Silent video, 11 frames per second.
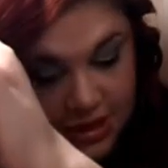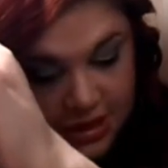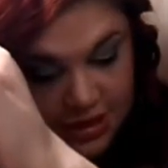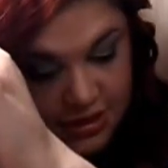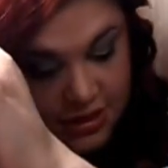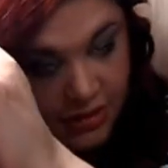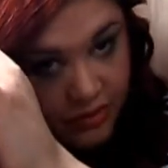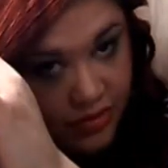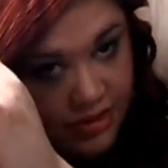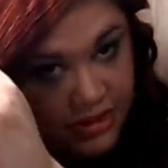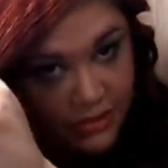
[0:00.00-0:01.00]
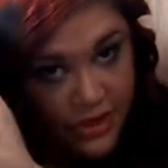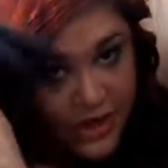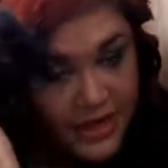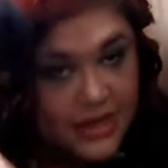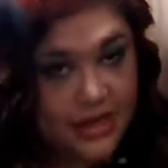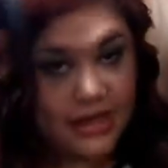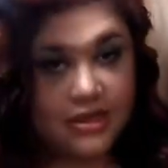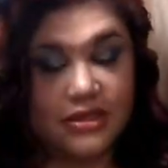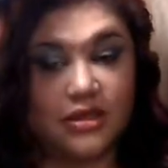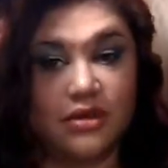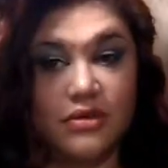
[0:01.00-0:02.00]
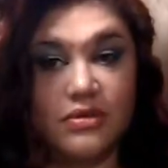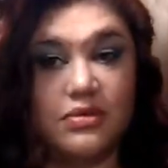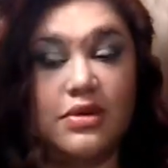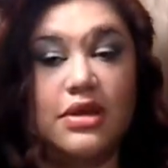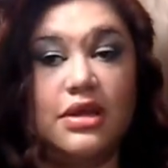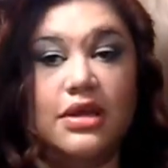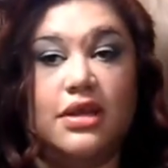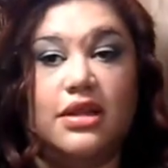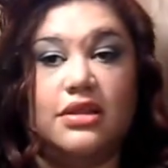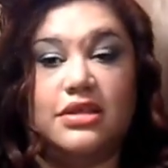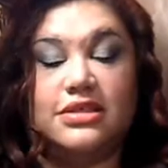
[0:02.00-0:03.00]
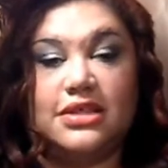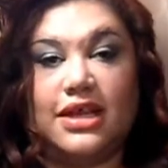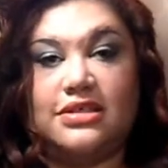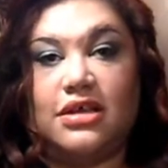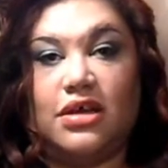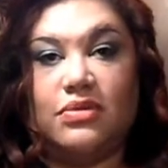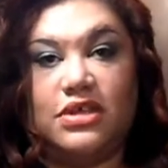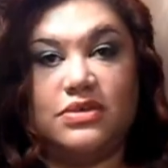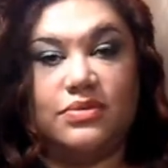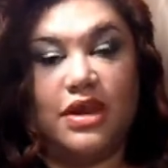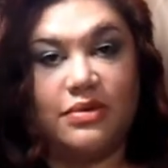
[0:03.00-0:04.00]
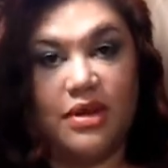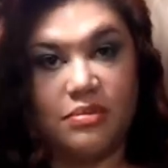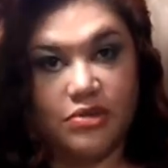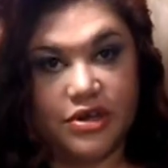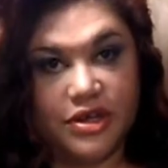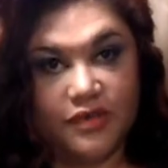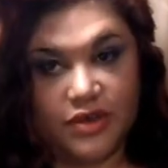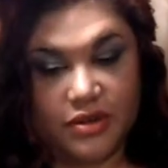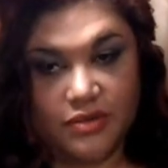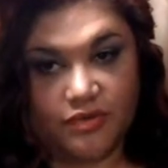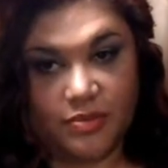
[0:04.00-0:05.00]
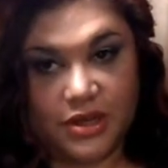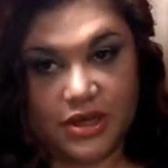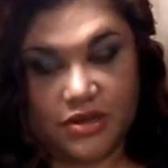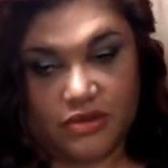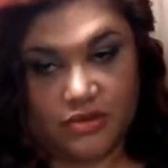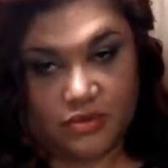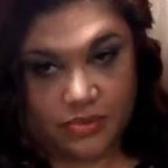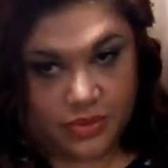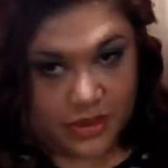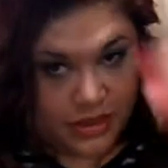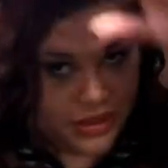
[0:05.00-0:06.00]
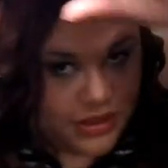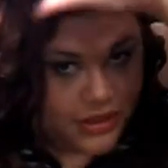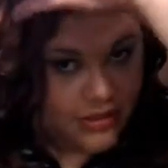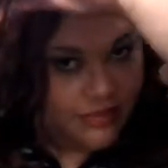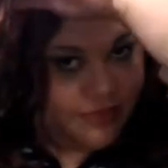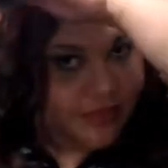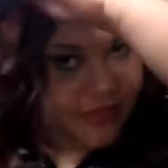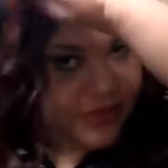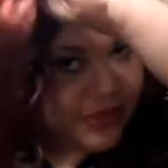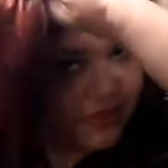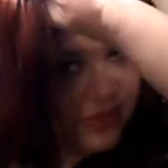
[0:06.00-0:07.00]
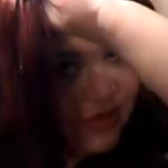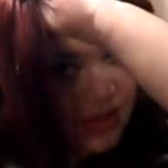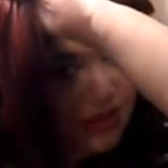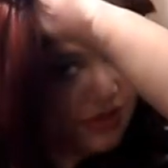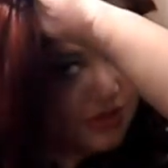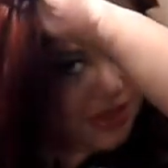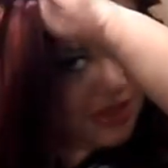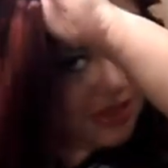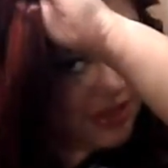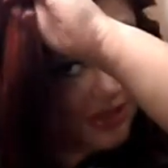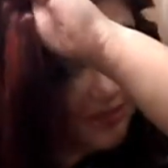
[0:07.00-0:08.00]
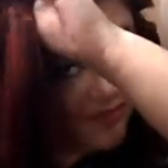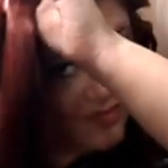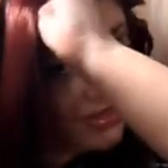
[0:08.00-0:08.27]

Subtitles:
and of course I'm right-handed, so this side's always way more difficult for me to do. But I'm going to go ahead and